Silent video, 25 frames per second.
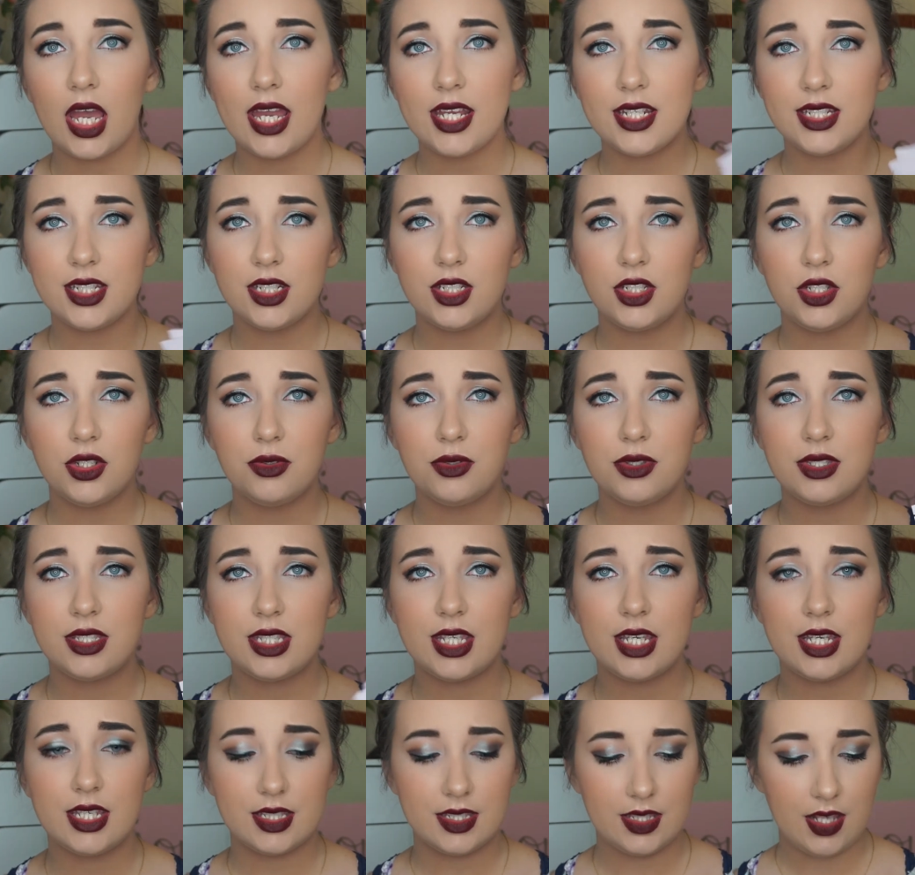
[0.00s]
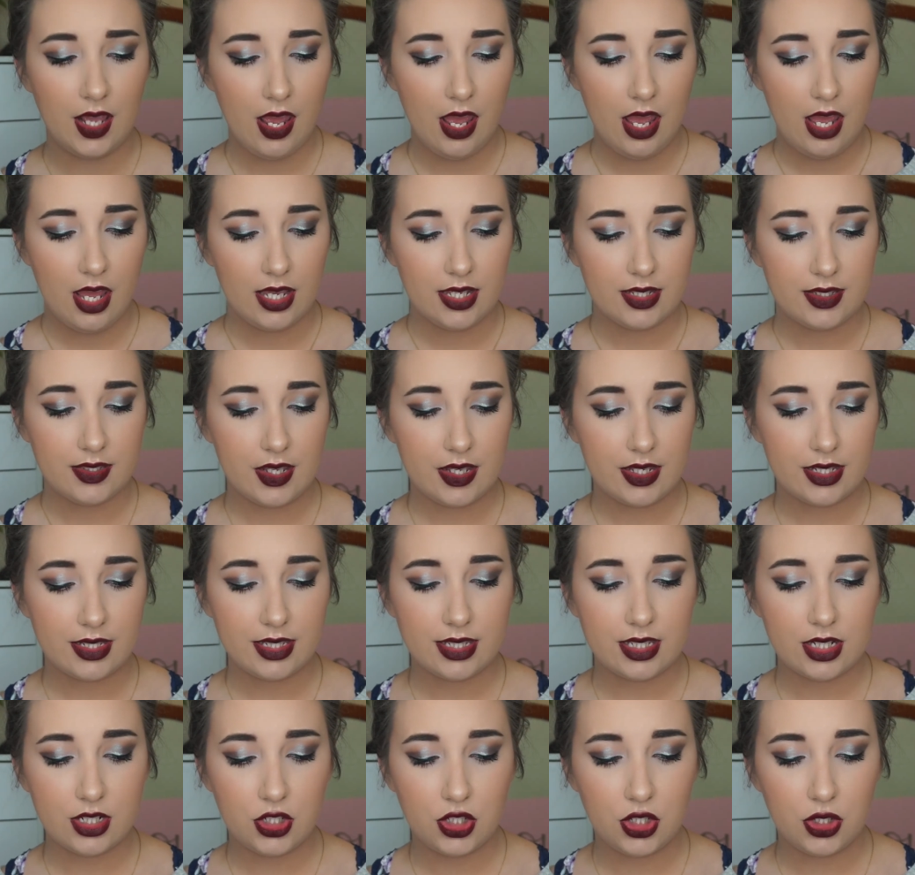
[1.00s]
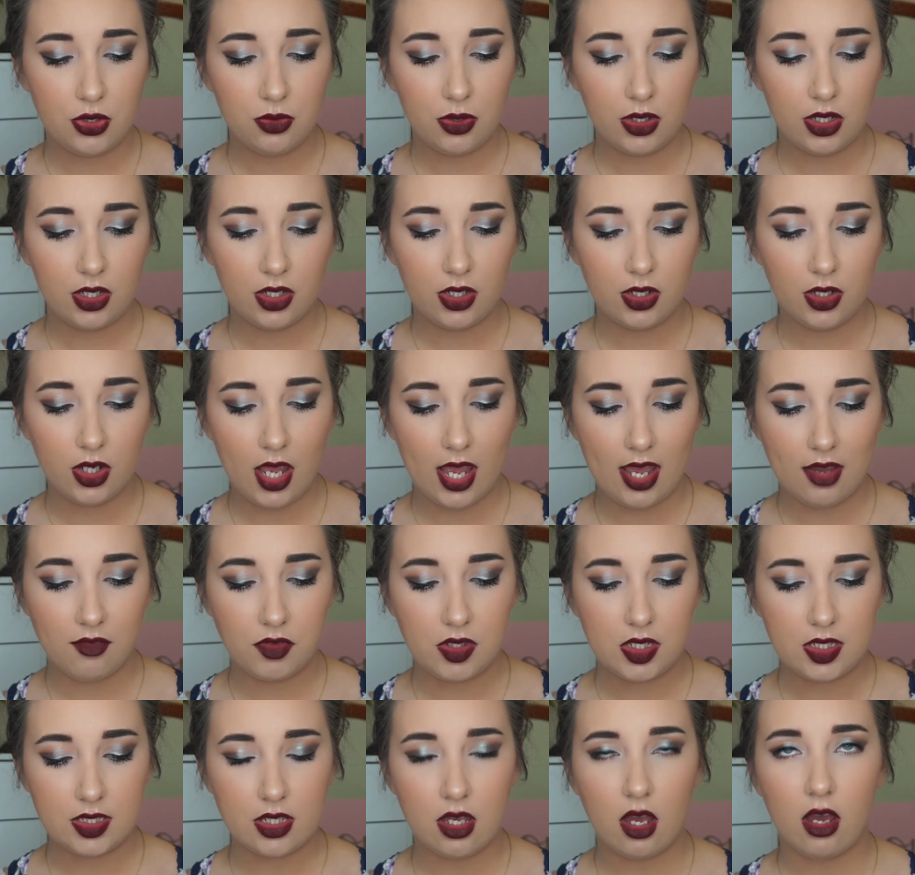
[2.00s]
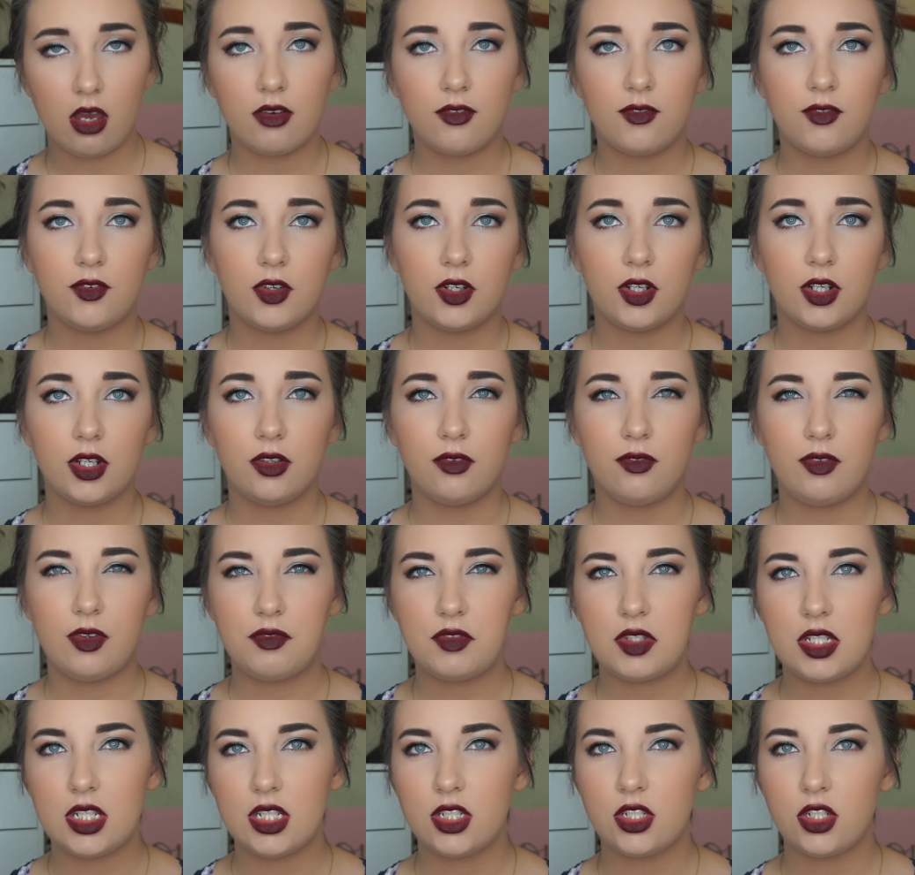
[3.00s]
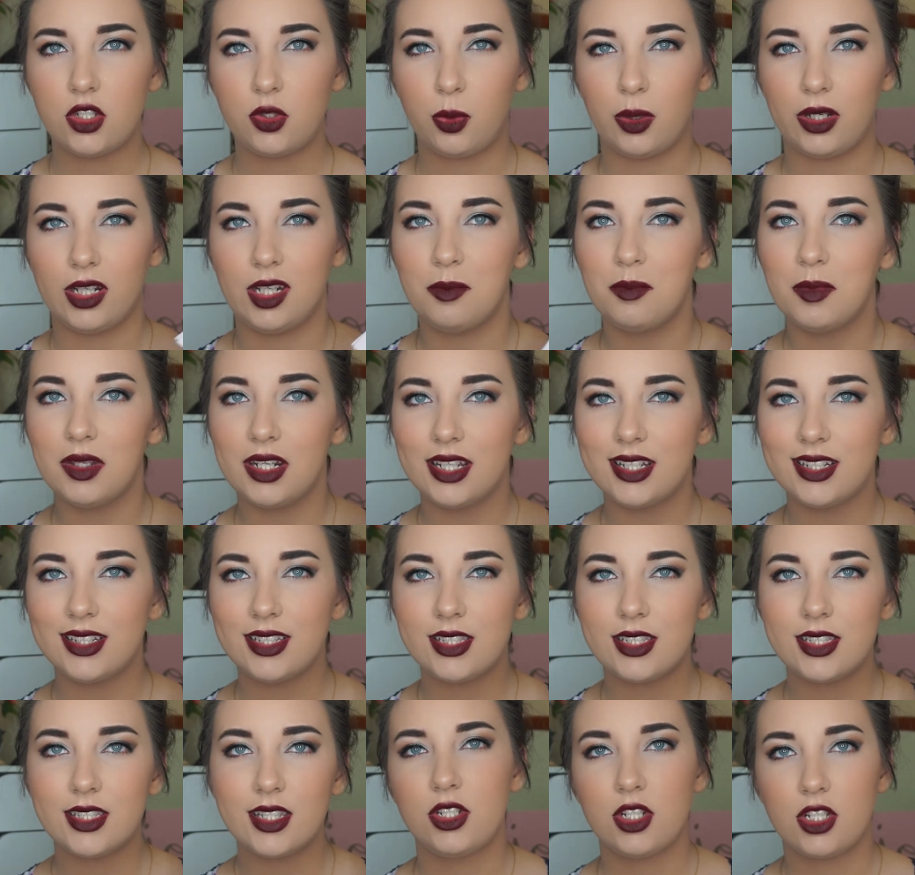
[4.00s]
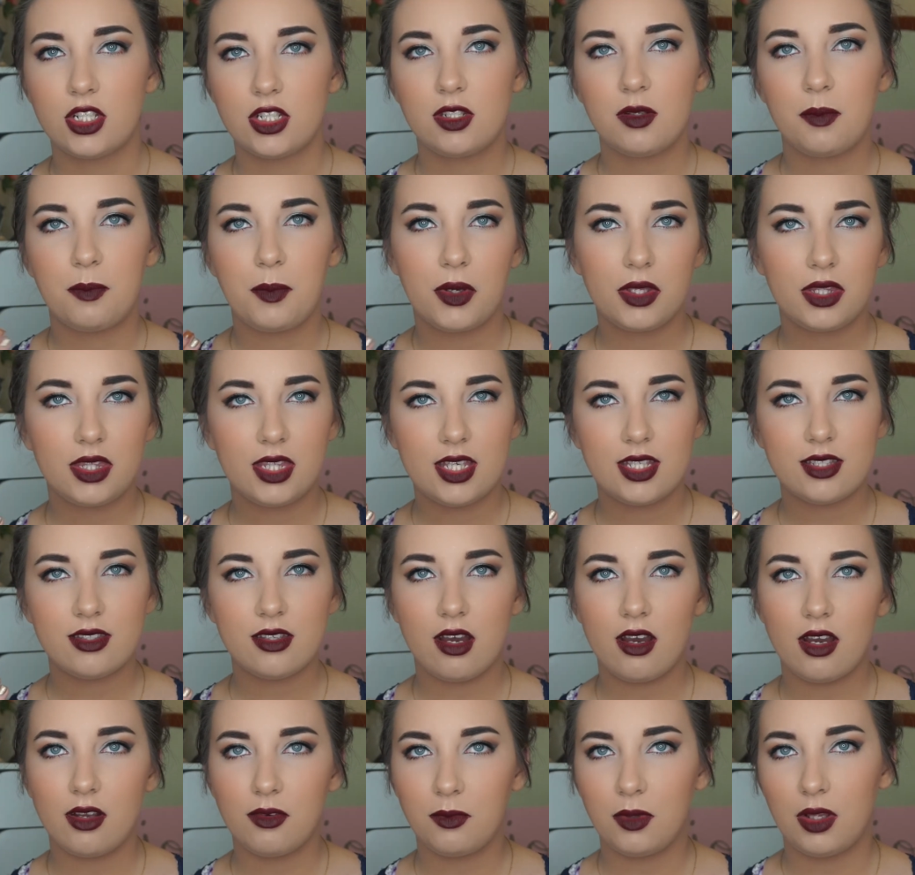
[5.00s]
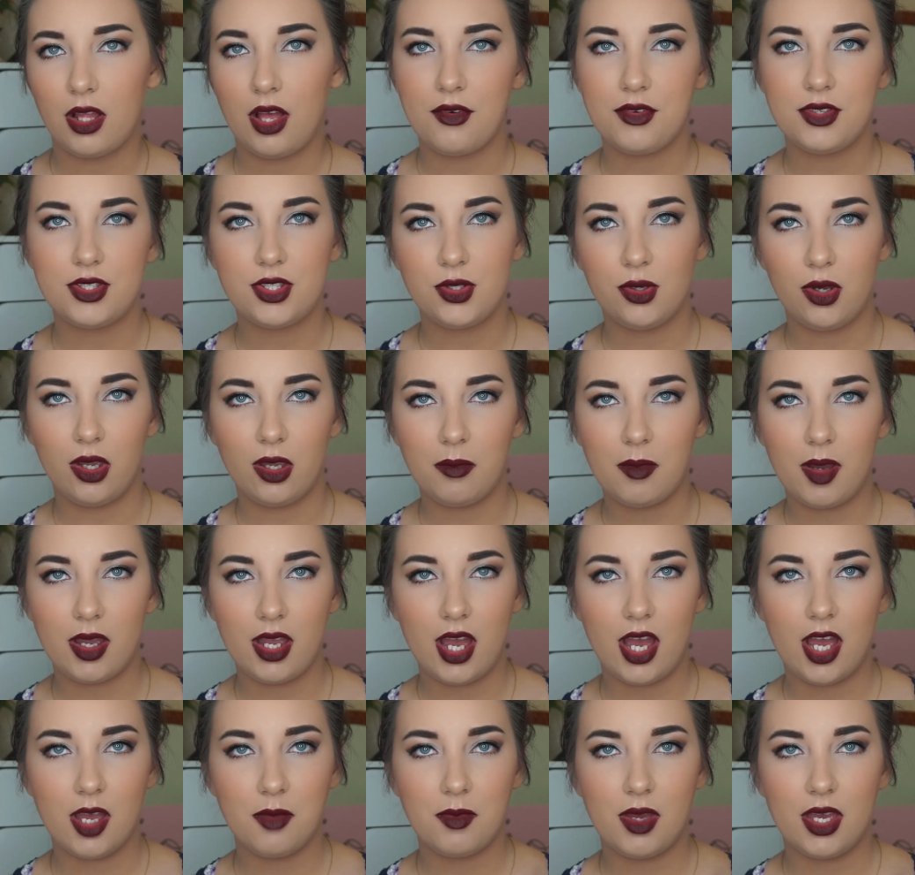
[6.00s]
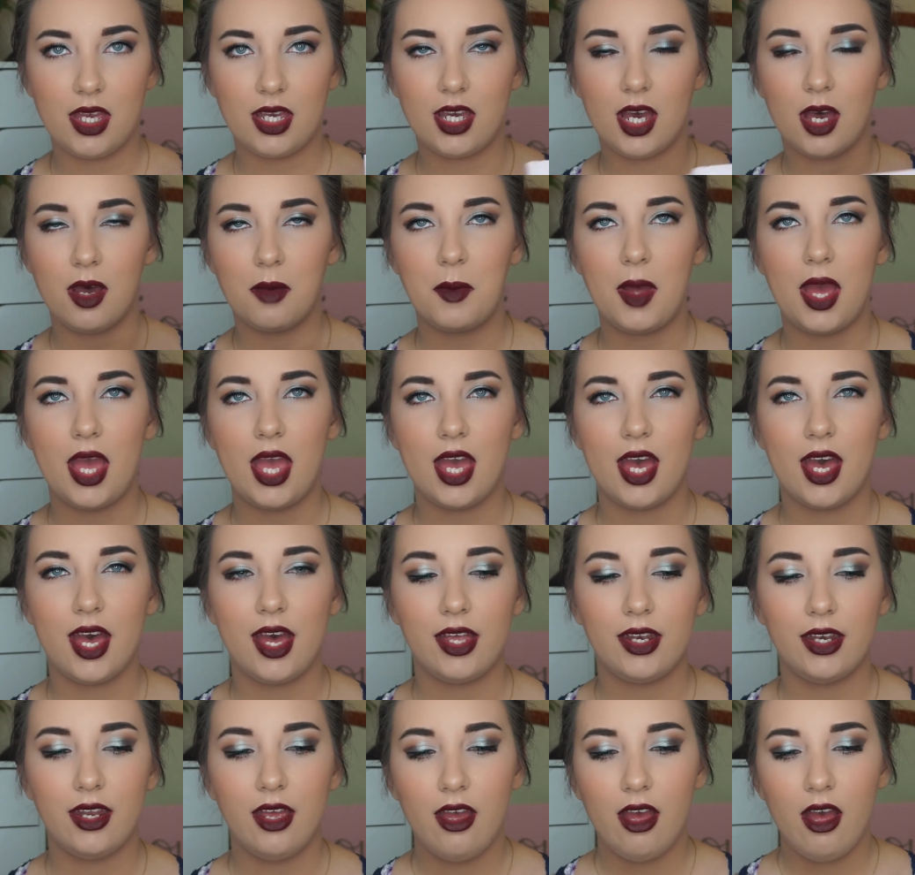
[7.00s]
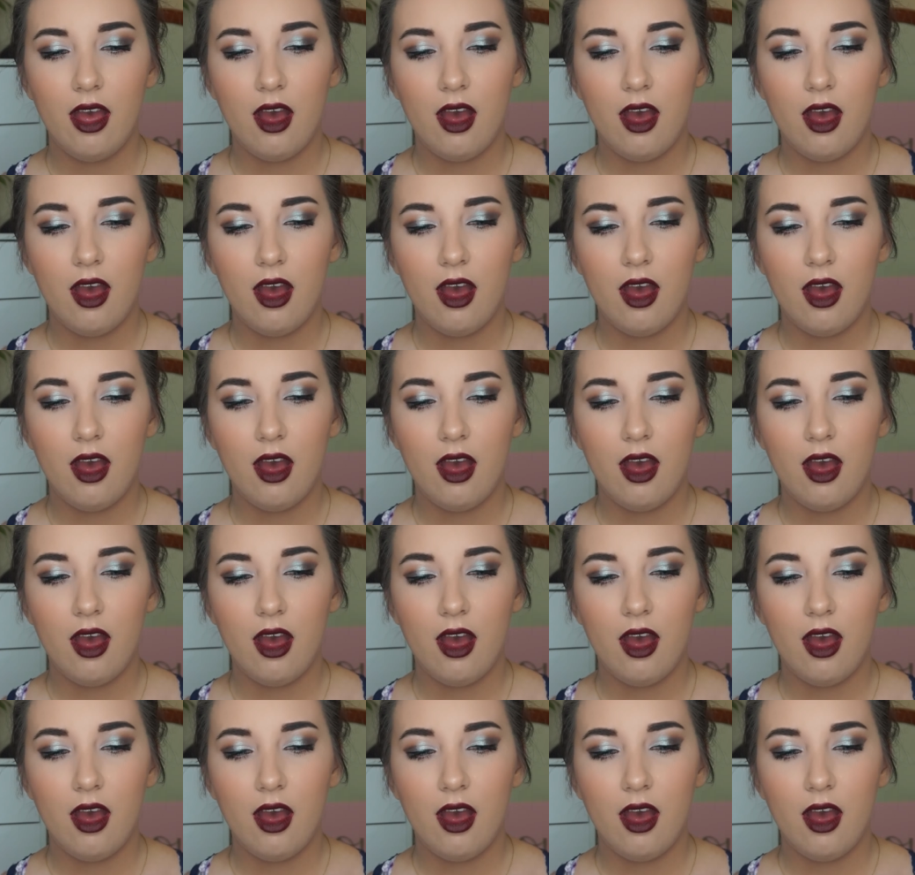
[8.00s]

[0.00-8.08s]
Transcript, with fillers: I did use these. It says that you can have these on for 15 to 20 minutes. I just put these on while I was doing my eye makeup and